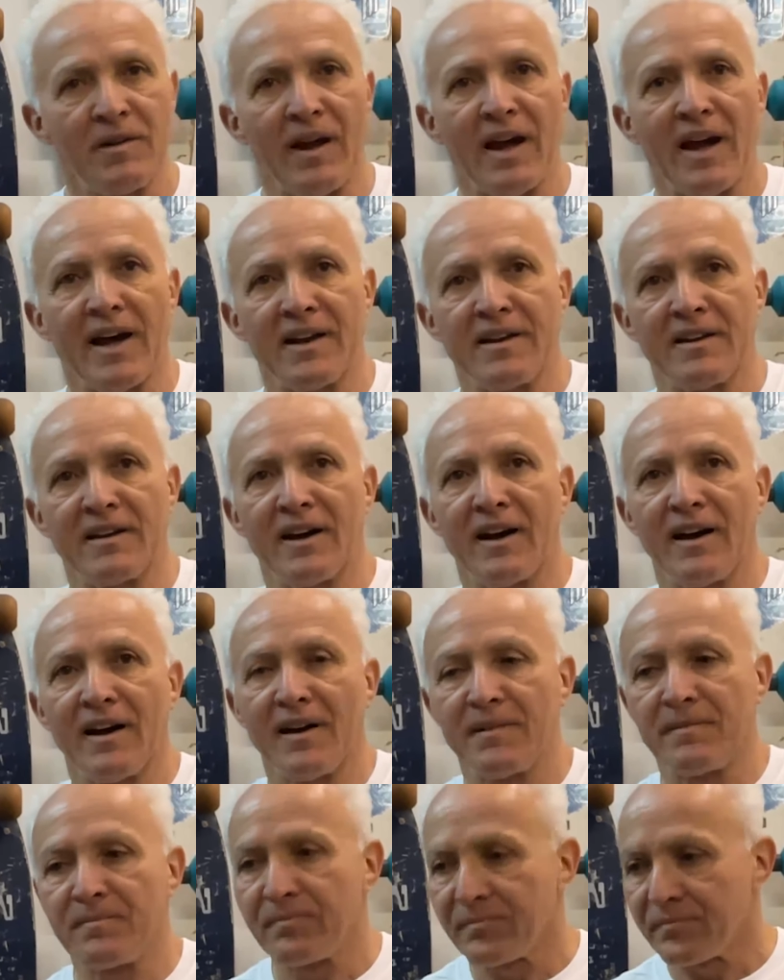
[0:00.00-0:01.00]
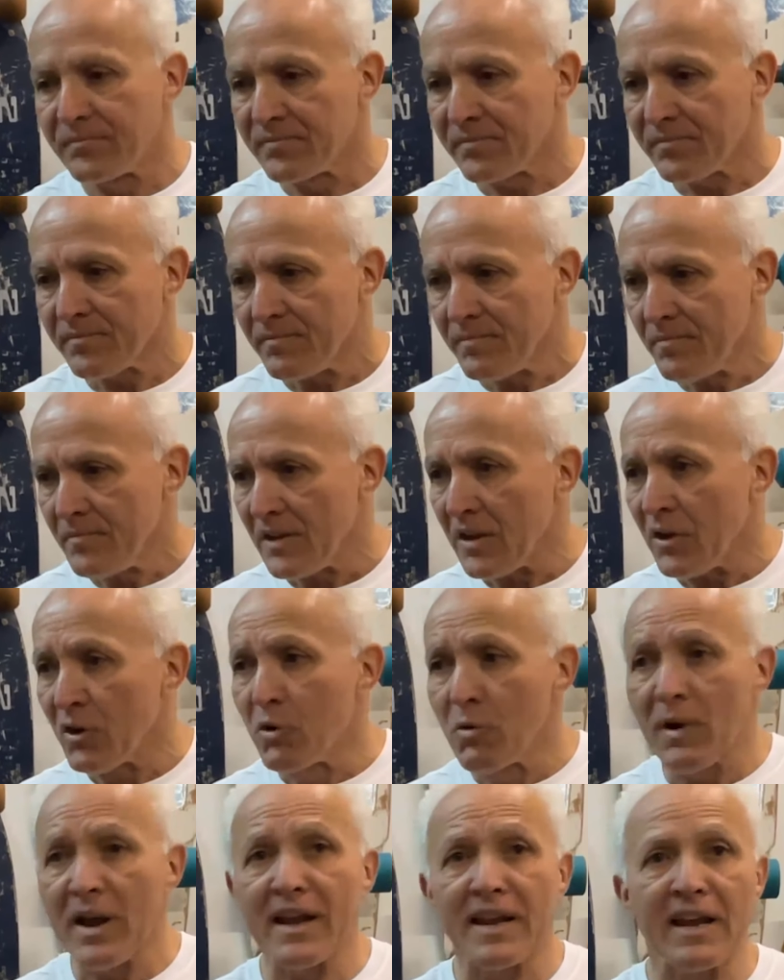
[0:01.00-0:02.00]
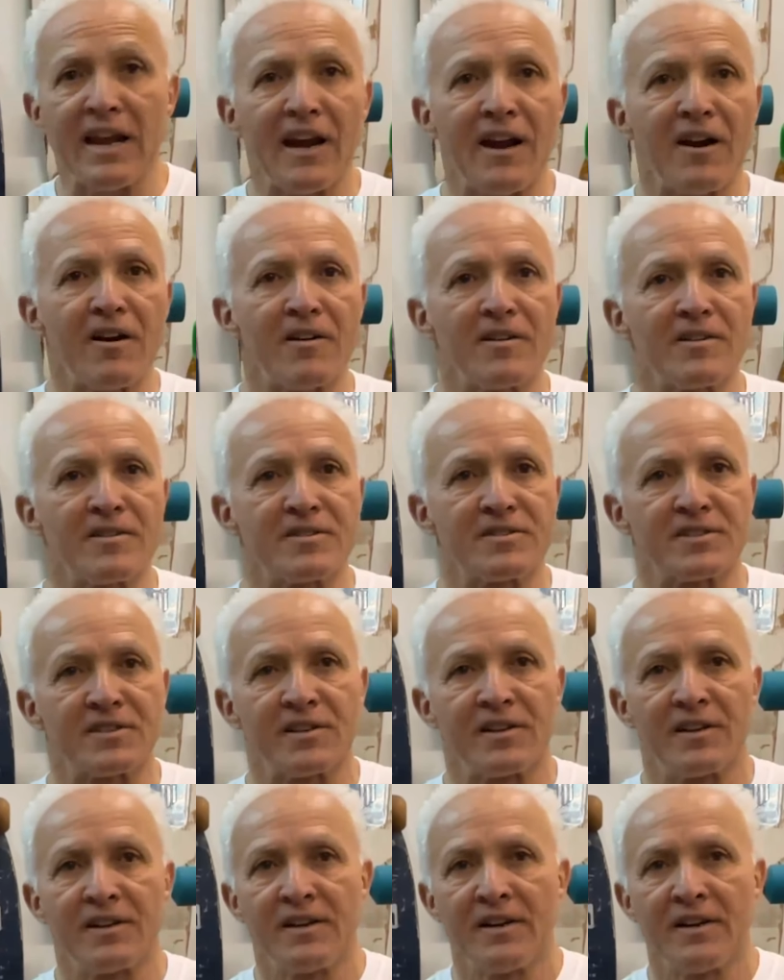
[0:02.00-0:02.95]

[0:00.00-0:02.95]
had Greg Ayres,